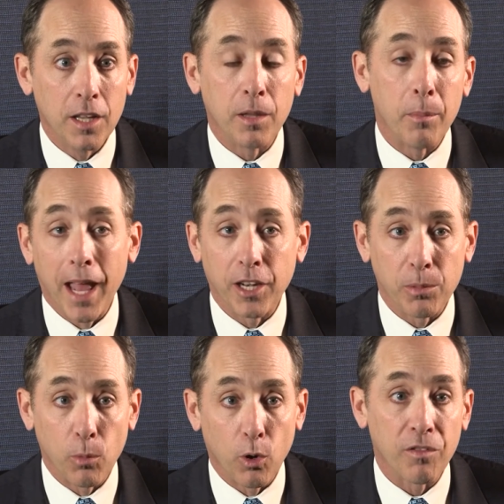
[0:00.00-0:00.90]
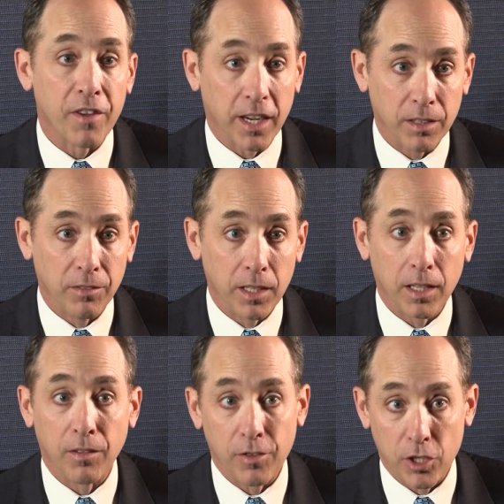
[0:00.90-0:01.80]
to manage it more effectively
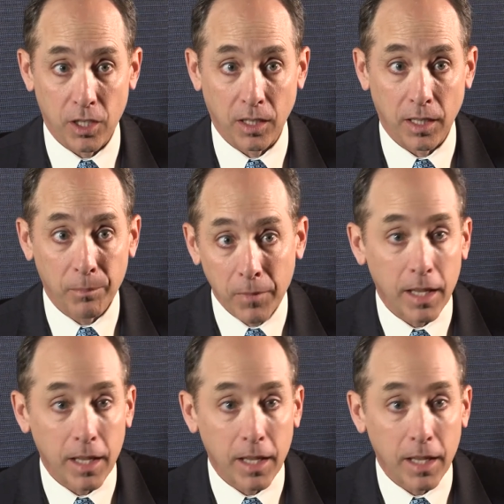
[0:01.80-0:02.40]
and efficiently.